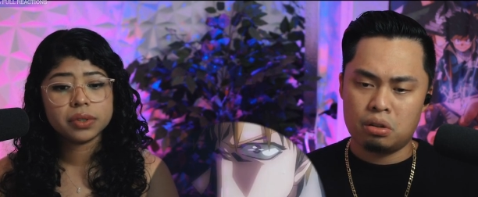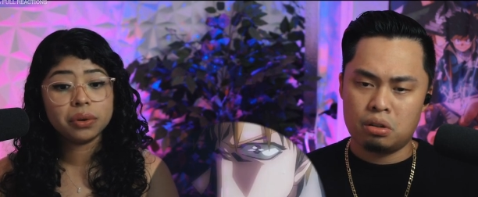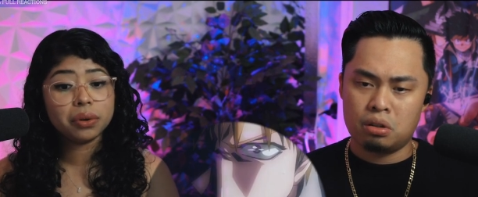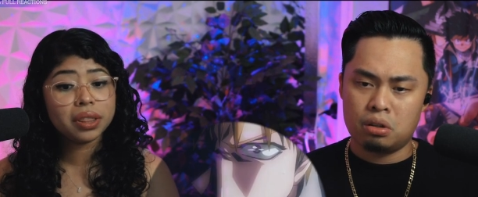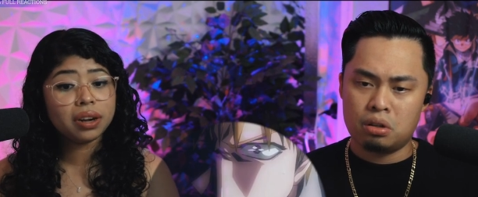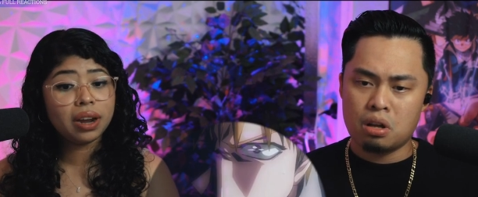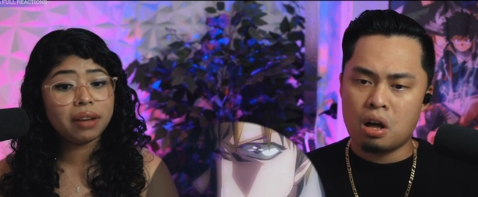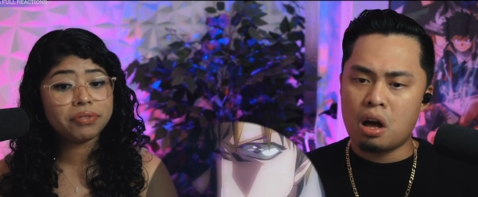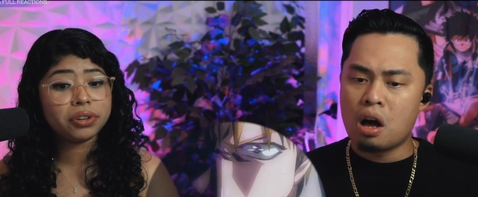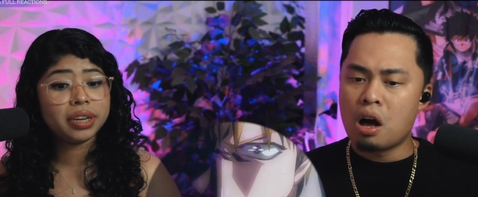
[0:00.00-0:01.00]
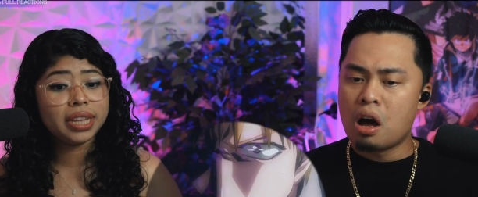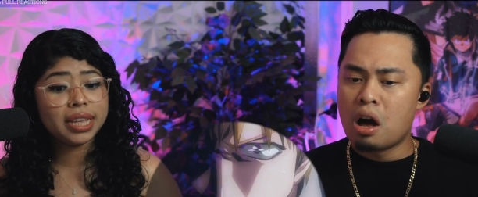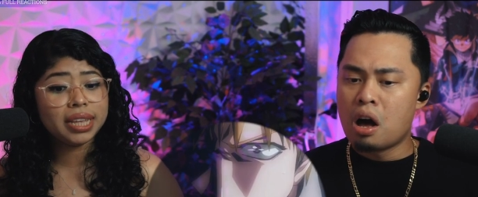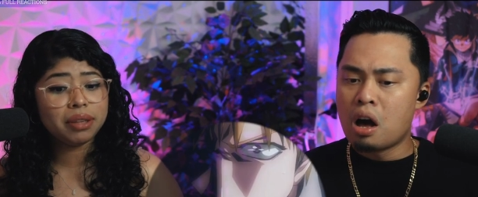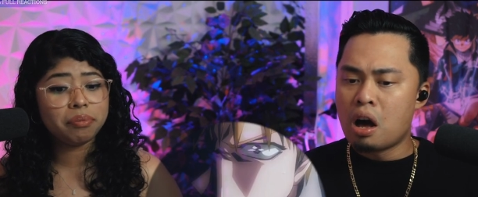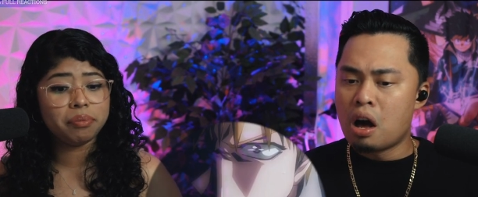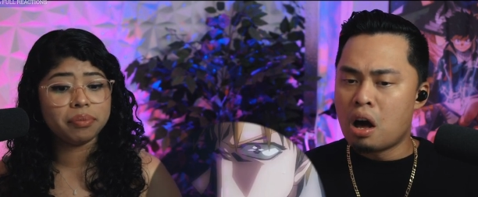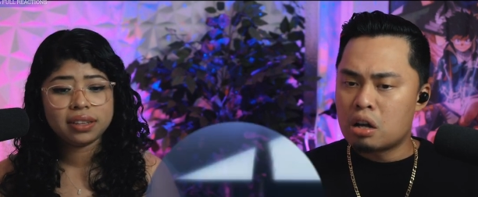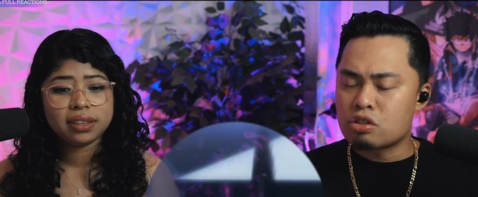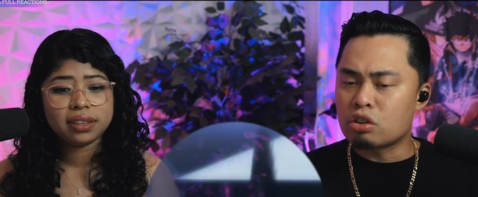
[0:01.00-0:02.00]
Speaker 1: Oh, they're after
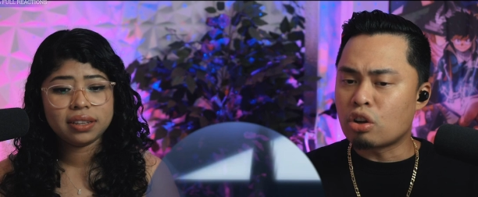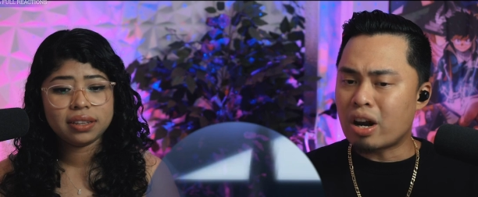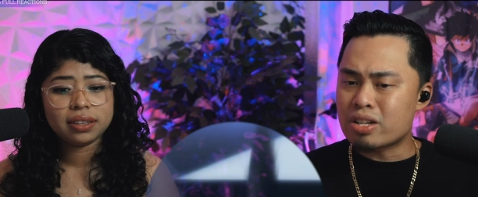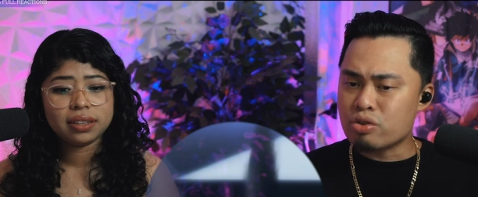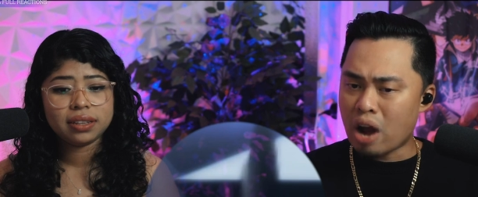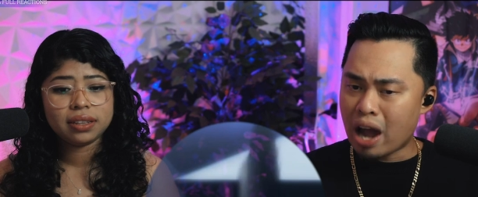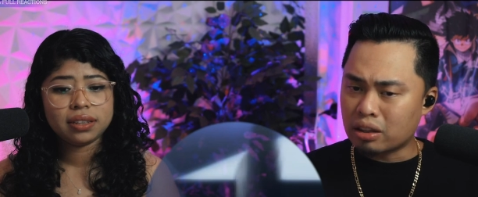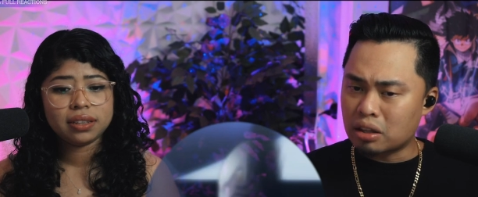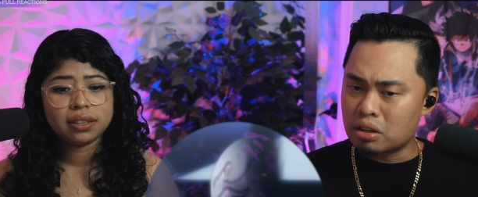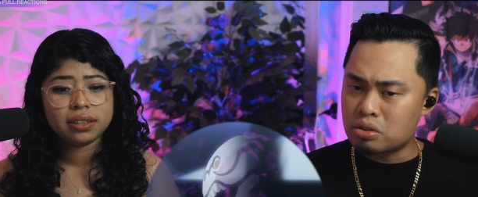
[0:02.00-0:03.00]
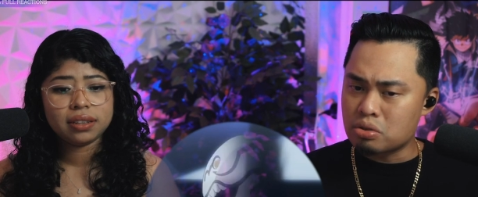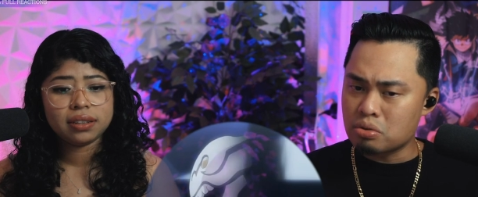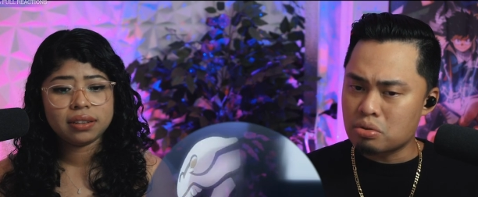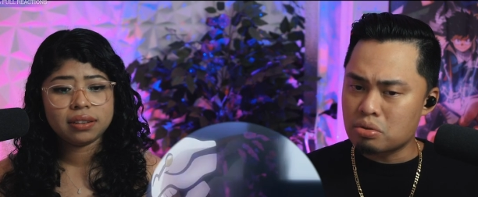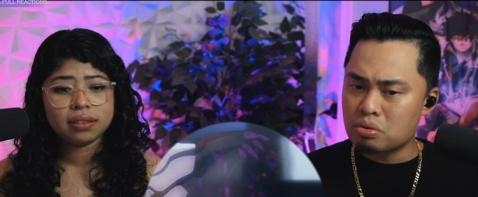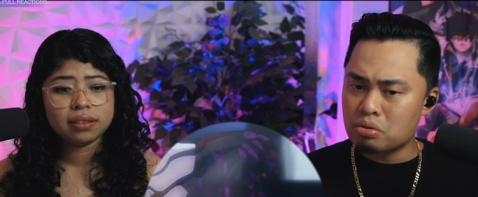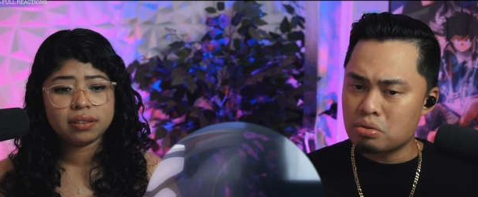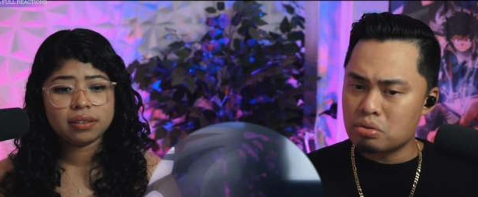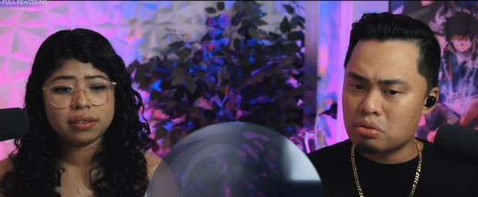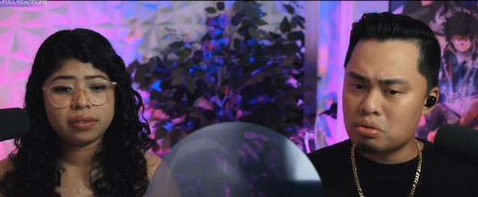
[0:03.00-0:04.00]
him!
Speaker 2: So they're attracted
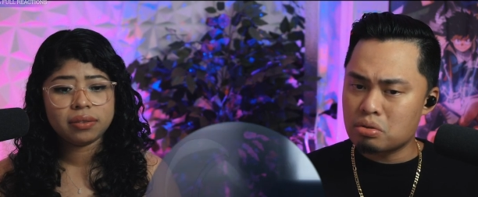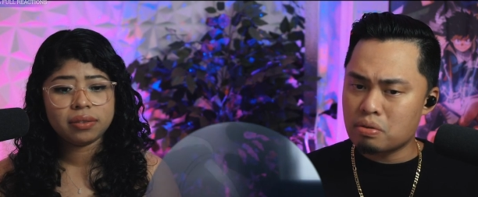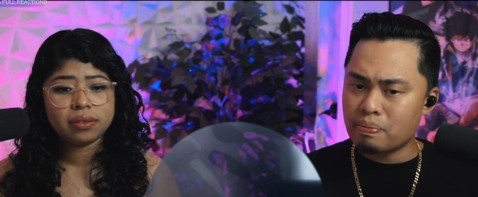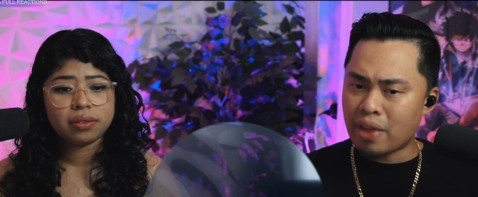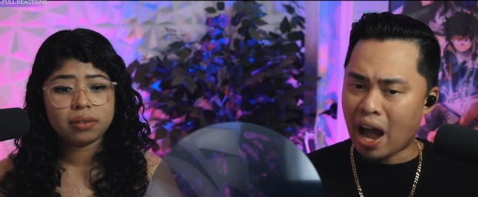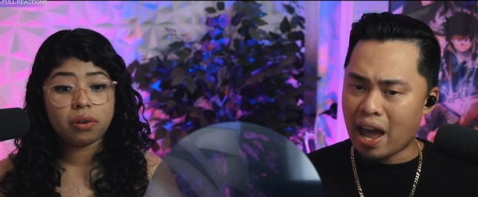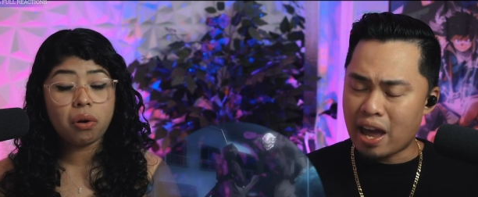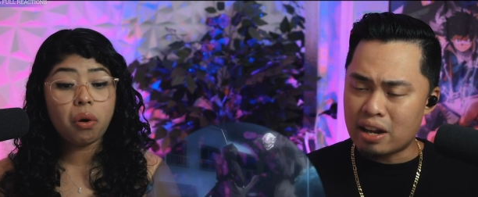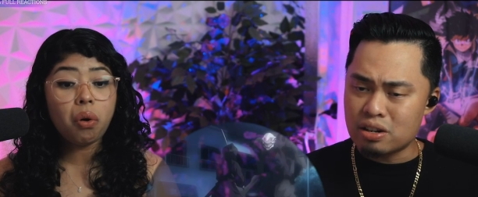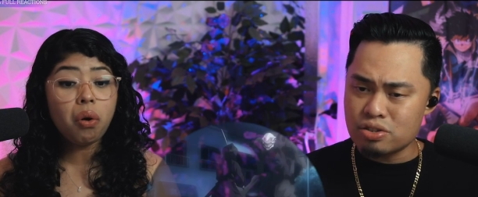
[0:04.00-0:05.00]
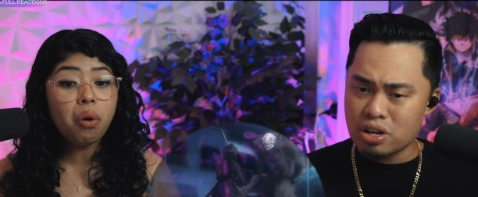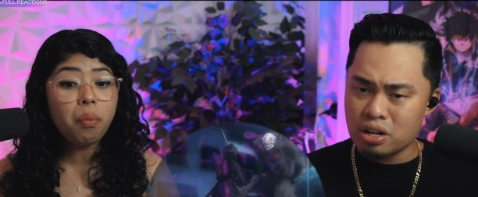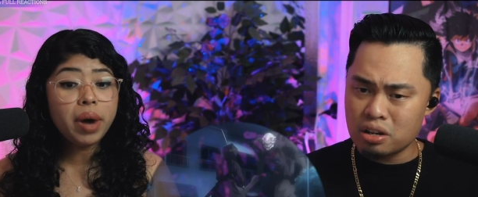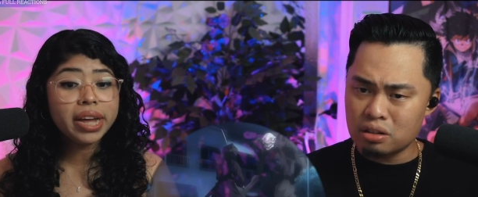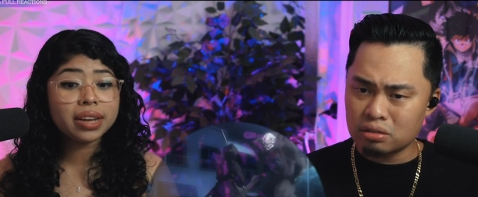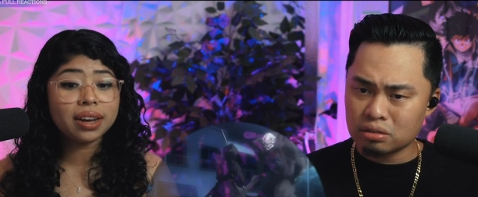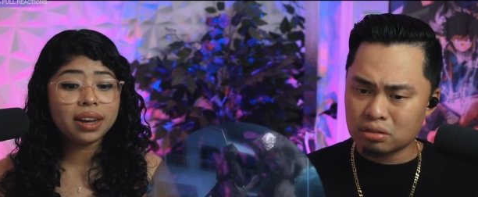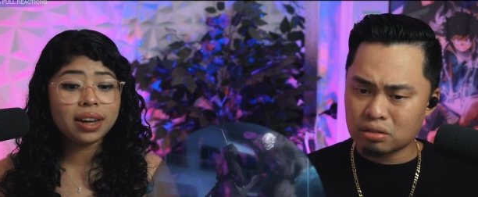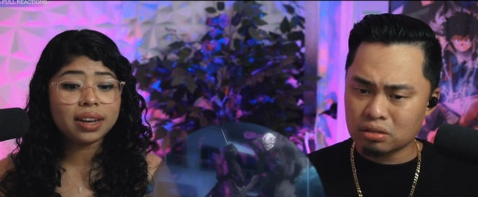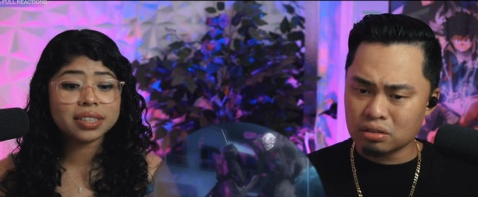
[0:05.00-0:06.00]
to high energy? Oh my
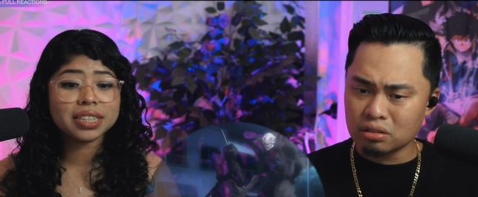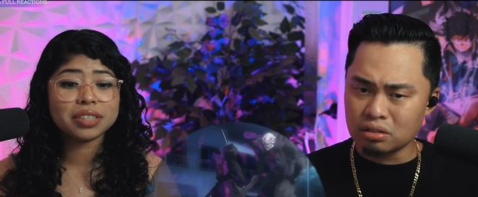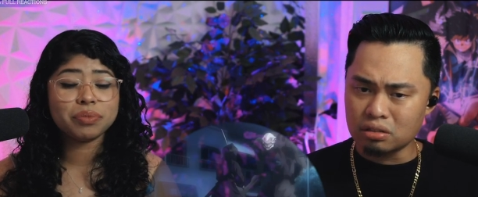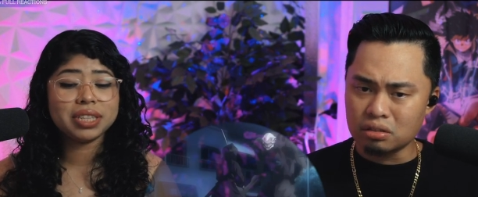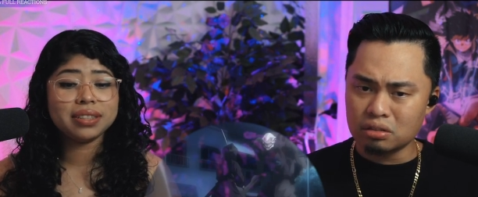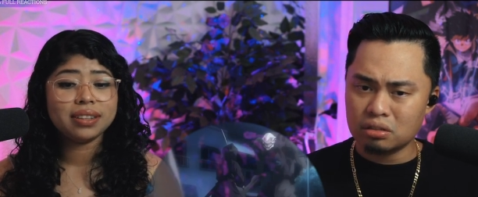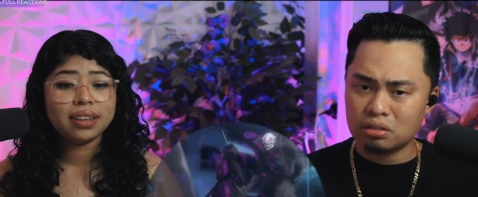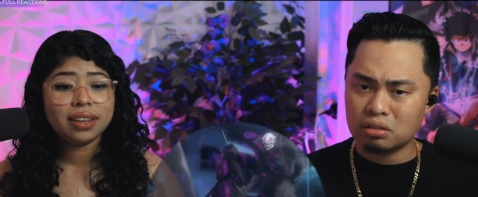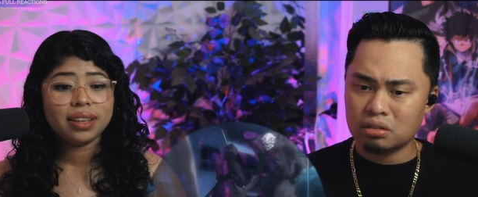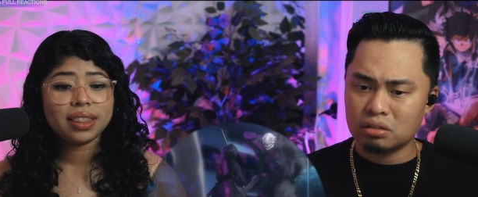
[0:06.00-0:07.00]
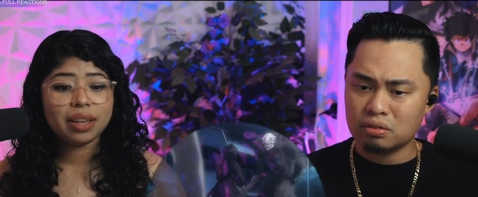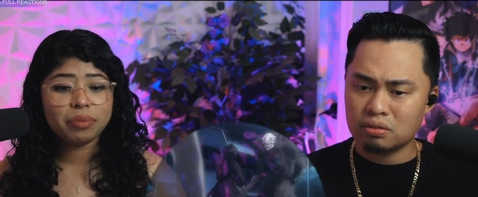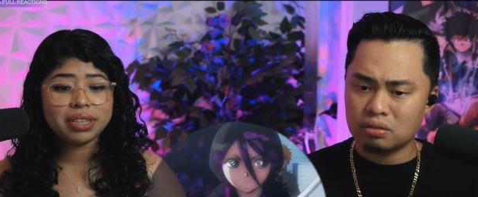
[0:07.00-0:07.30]
Speaker 1: god! that means... That